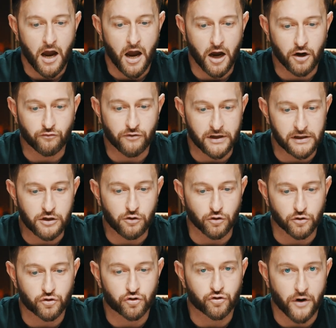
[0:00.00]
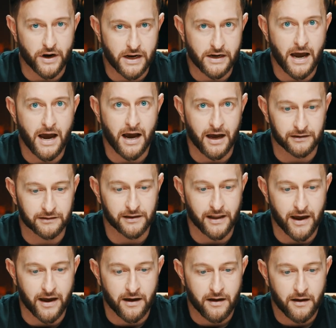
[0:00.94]
a really good trainer
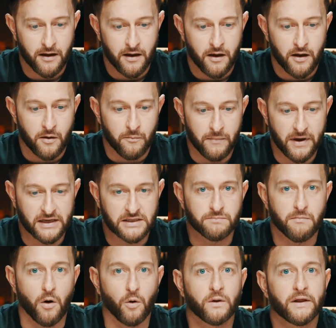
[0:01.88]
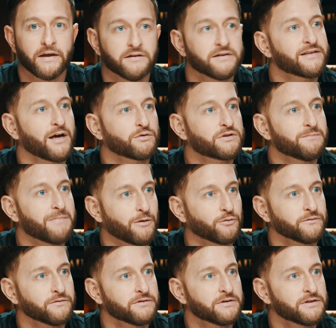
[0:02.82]
handler makes molehills out of
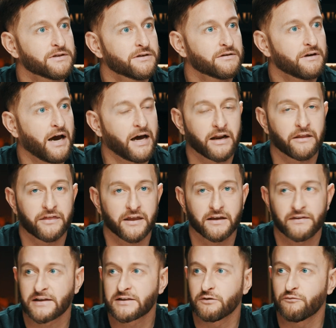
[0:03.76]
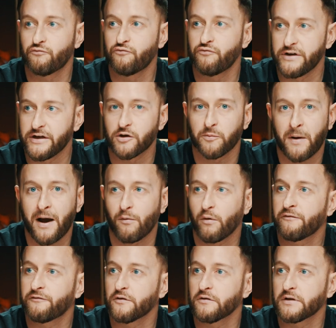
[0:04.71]
mountains, and I think that's a real
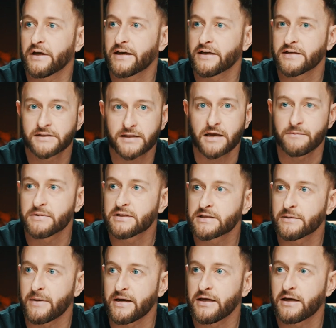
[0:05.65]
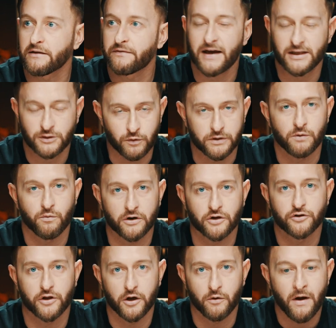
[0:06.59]
powerful statement to make. That's what you want
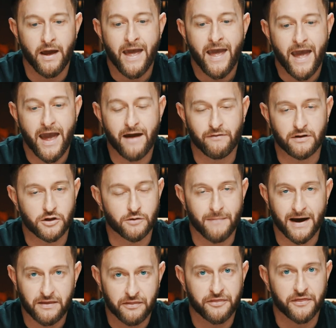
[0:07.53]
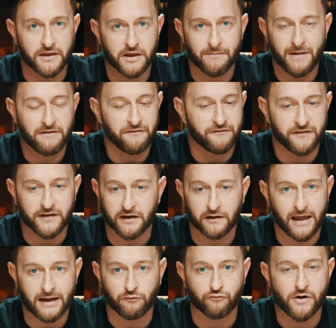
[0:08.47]
to do. You might feel
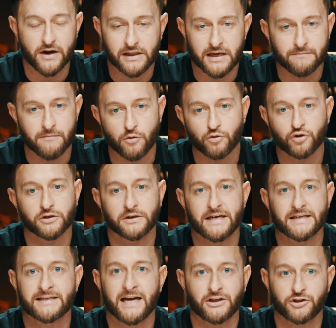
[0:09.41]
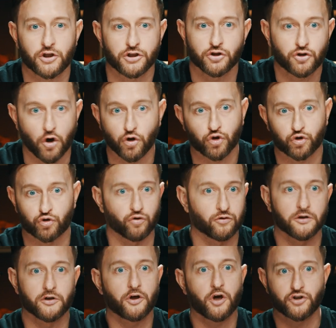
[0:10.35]
like really emotionally attached that your dog's
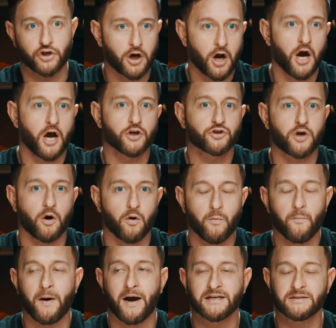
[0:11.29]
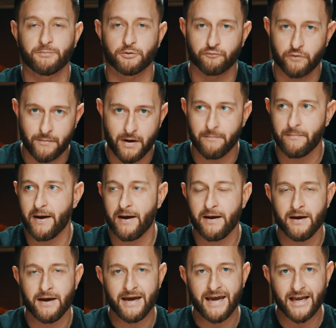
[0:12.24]
struggling because a car's going past, but remember,
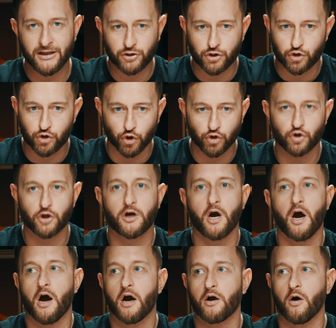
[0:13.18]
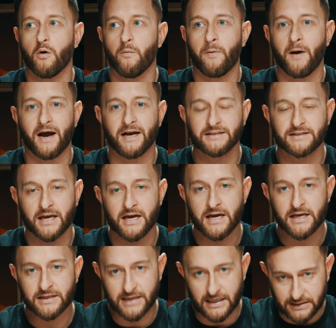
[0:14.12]
it's just a car going past.
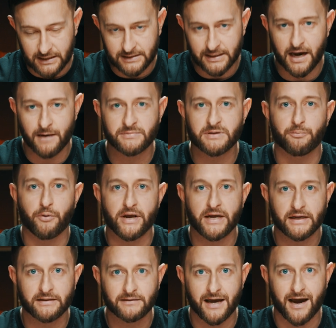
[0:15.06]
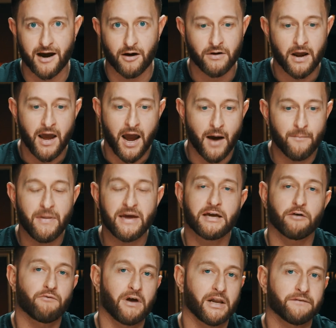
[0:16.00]
Take the time to break it down and
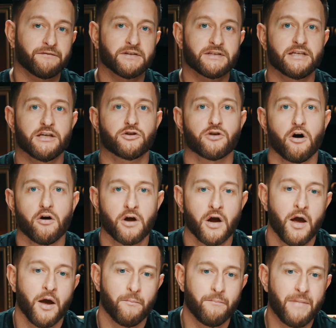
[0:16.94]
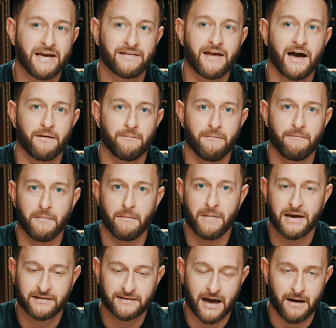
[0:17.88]
make it relevant to your dog. Make that
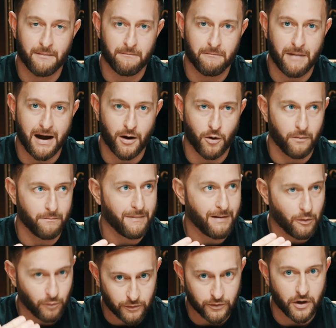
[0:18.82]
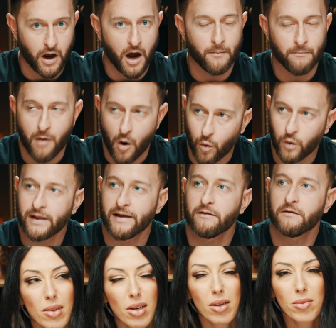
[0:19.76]
mountain a
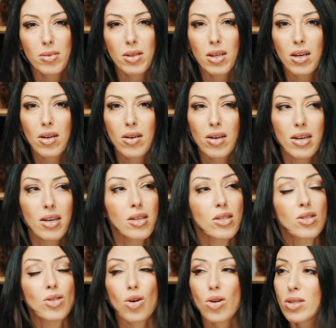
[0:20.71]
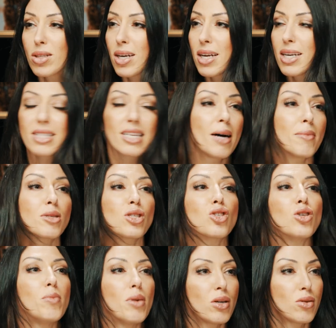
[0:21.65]
molehill. Absolutely, because dogs can adapt
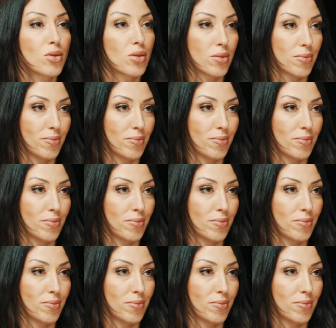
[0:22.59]
to both.